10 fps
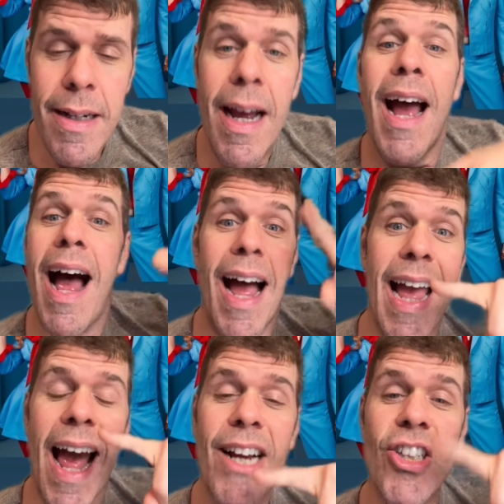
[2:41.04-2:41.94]
I
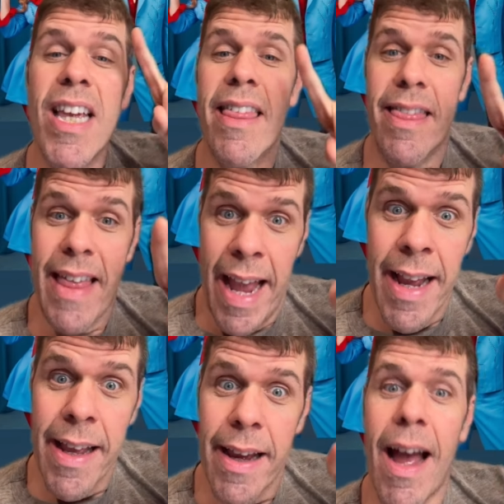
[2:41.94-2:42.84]
actually think
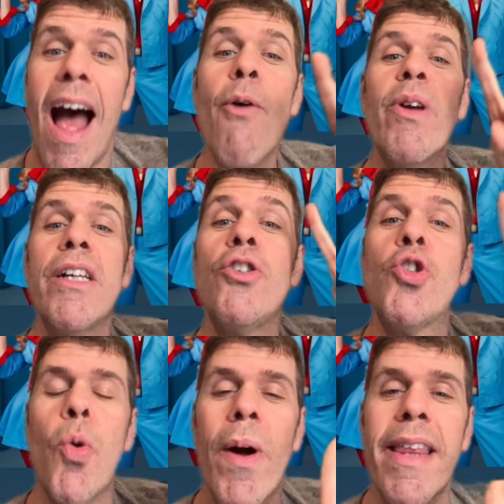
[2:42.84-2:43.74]
I would
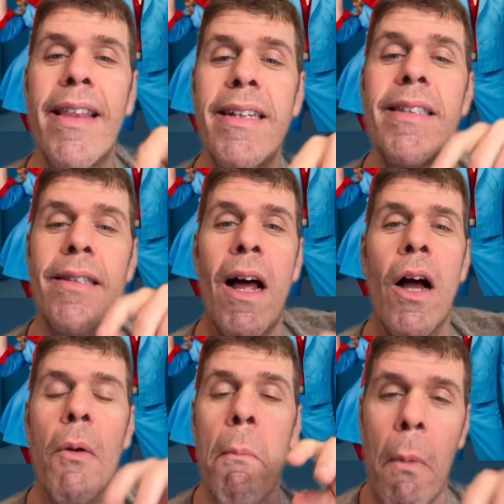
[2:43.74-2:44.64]
enjoy this song
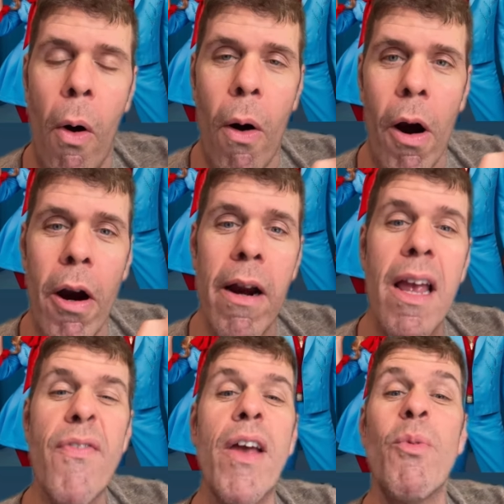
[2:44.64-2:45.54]
more if
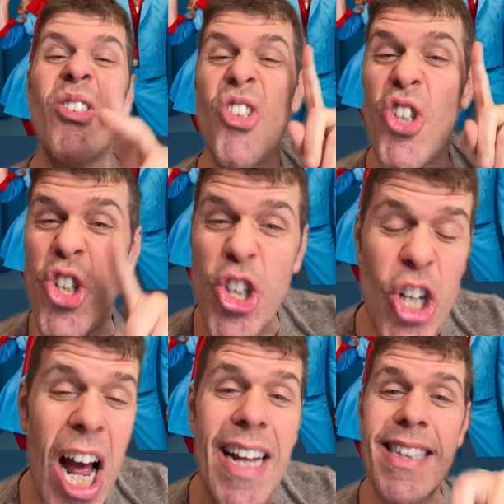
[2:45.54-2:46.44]
it was
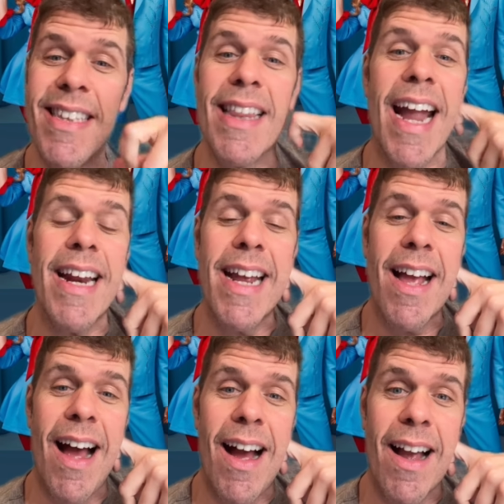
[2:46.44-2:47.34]
just Lady
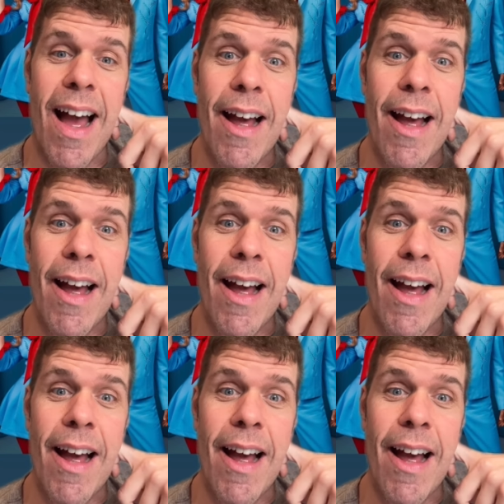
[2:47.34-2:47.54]
Gaga.